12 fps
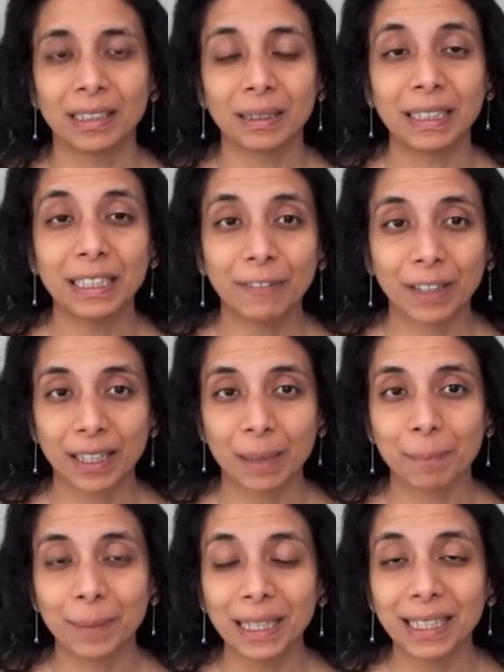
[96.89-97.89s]
even
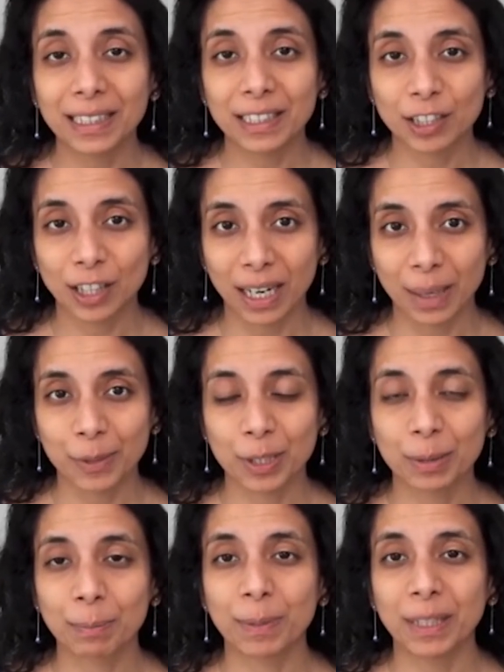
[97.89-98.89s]
1 million times
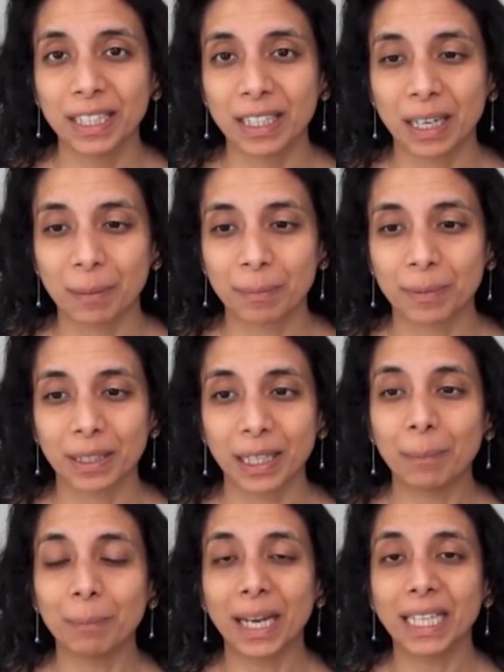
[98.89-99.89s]
speed up
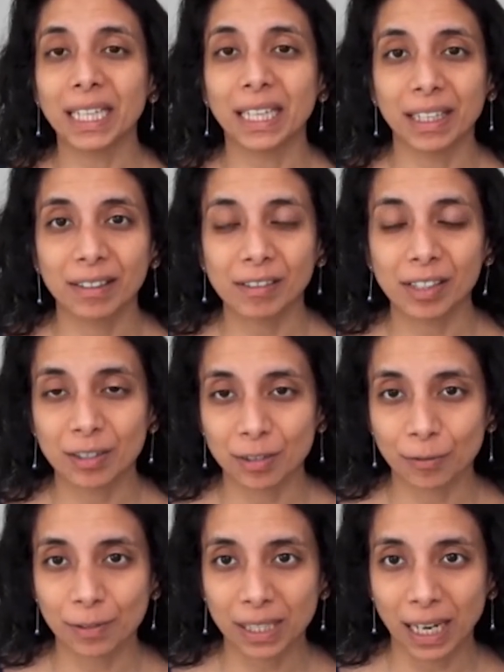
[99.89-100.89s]
in many areas
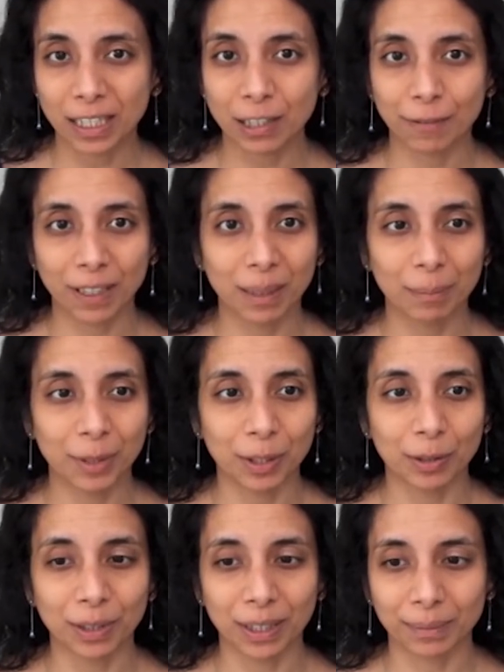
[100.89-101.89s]
of scientific
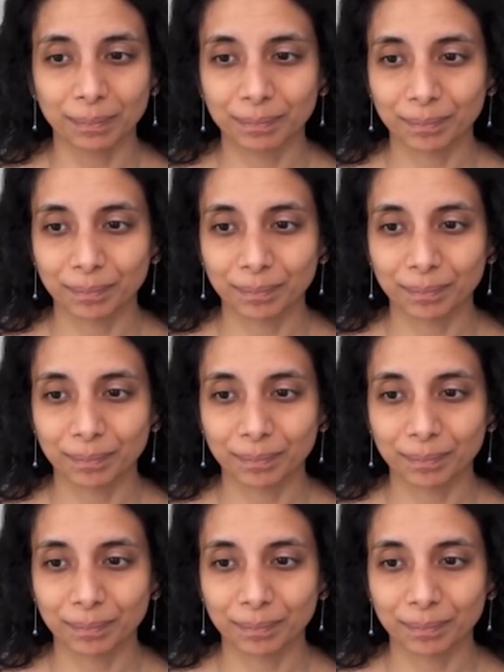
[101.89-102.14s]
computing.